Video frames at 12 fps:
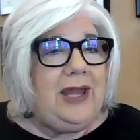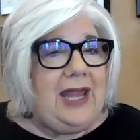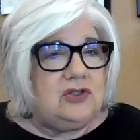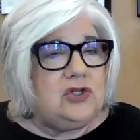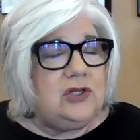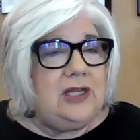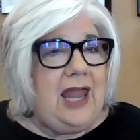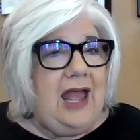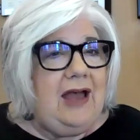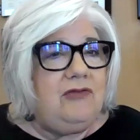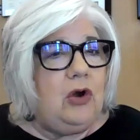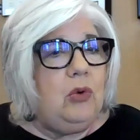we actually
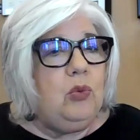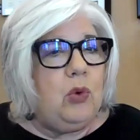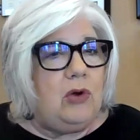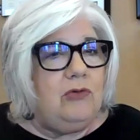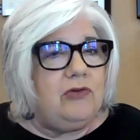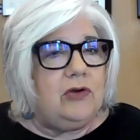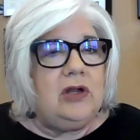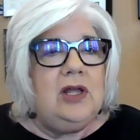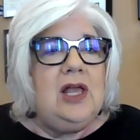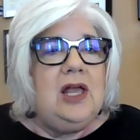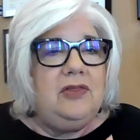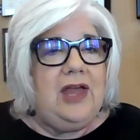have a rover
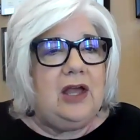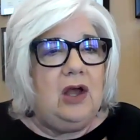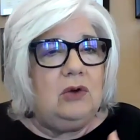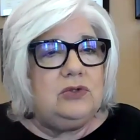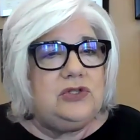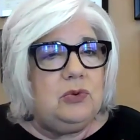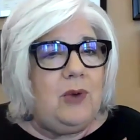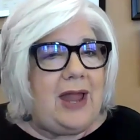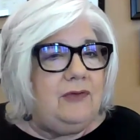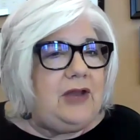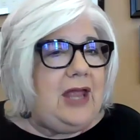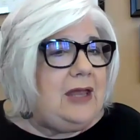that goes
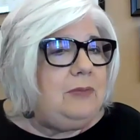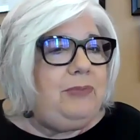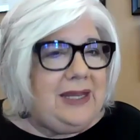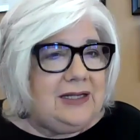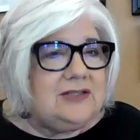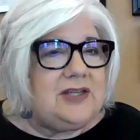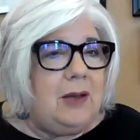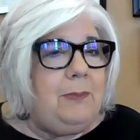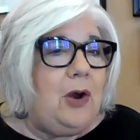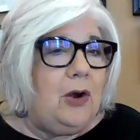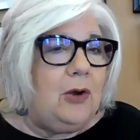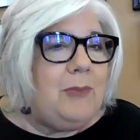around and picks
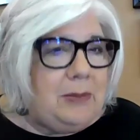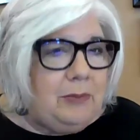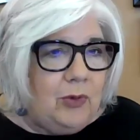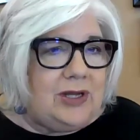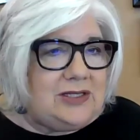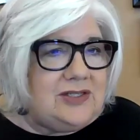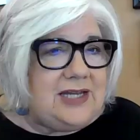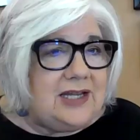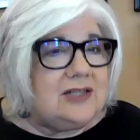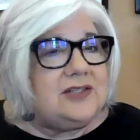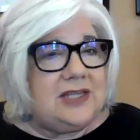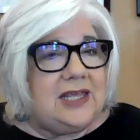up our memory
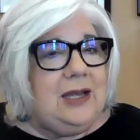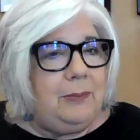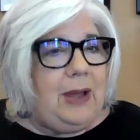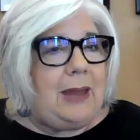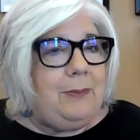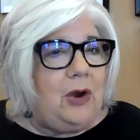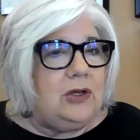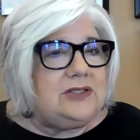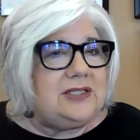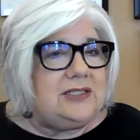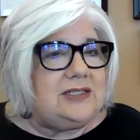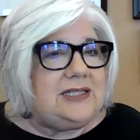sticks in a
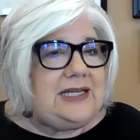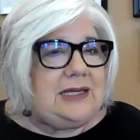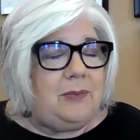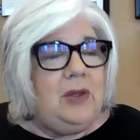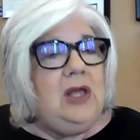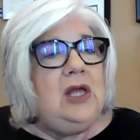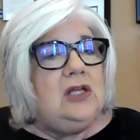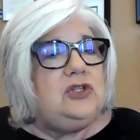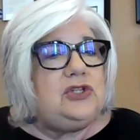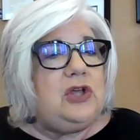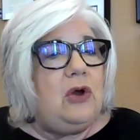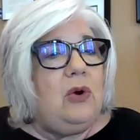bipartisan team.
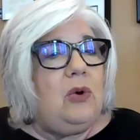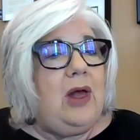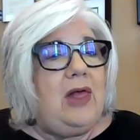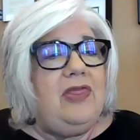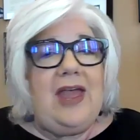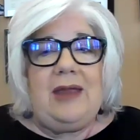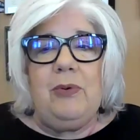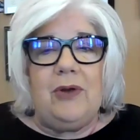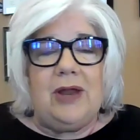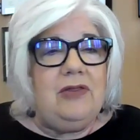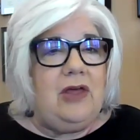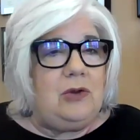So they
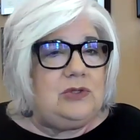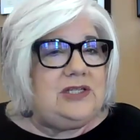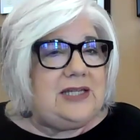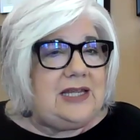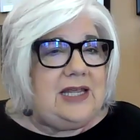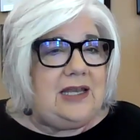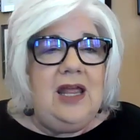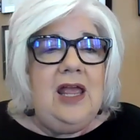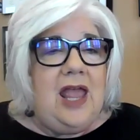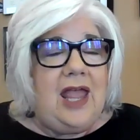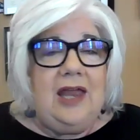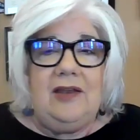bring those in,
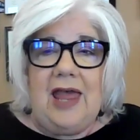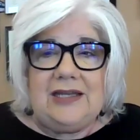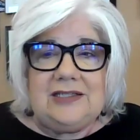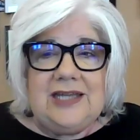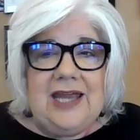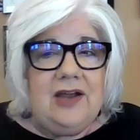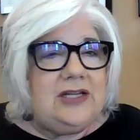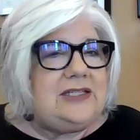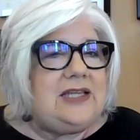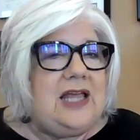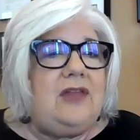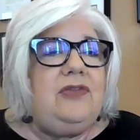and like Terry
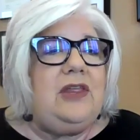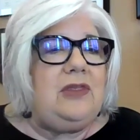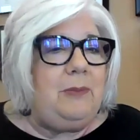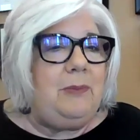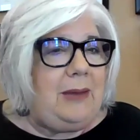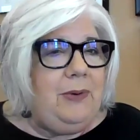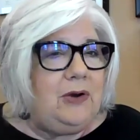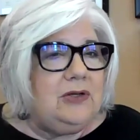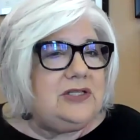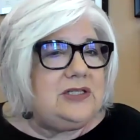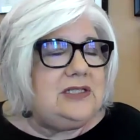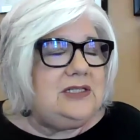said, then the
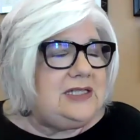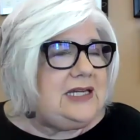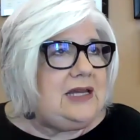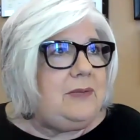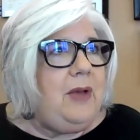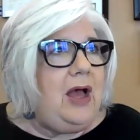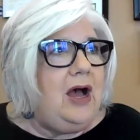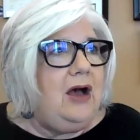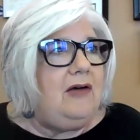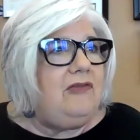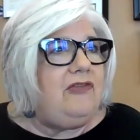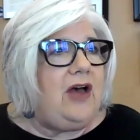bipartisan team
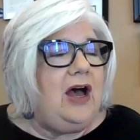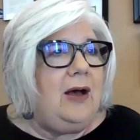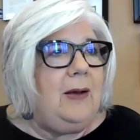of